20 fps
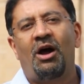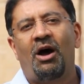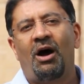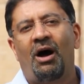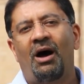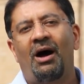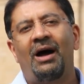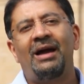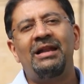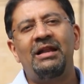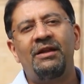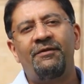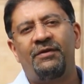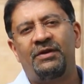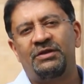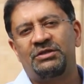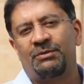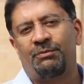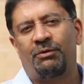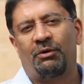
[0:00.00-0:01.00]
highly
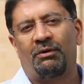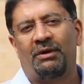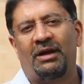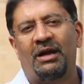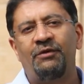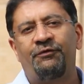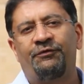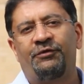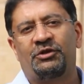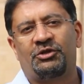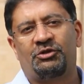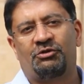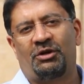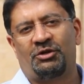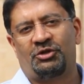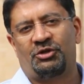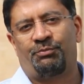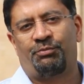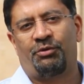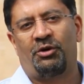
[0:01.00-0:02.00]
visible
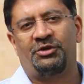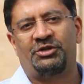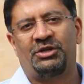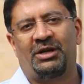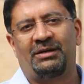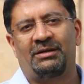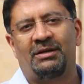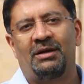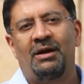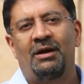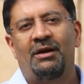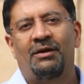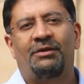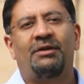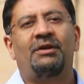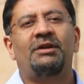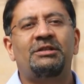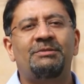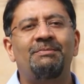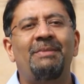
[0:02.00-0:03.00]
infrastructure project
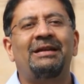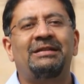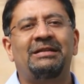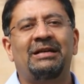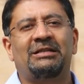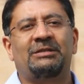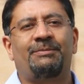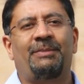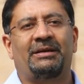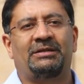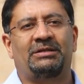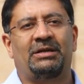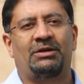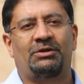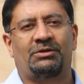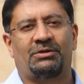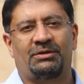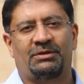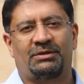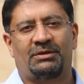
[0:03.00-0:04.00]
that has met
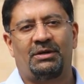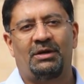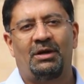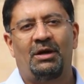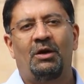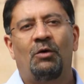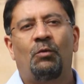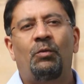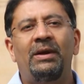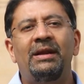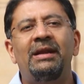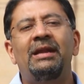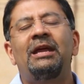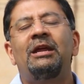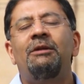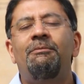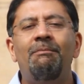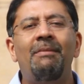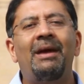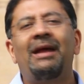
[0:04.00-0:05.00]
expectations. We
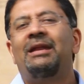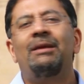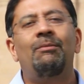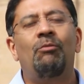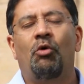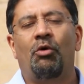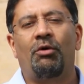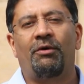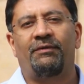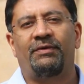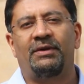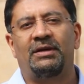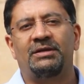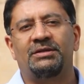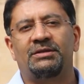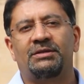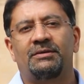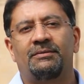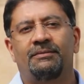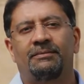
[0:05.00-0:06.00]
need many more of
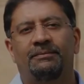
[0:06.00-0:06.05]
these.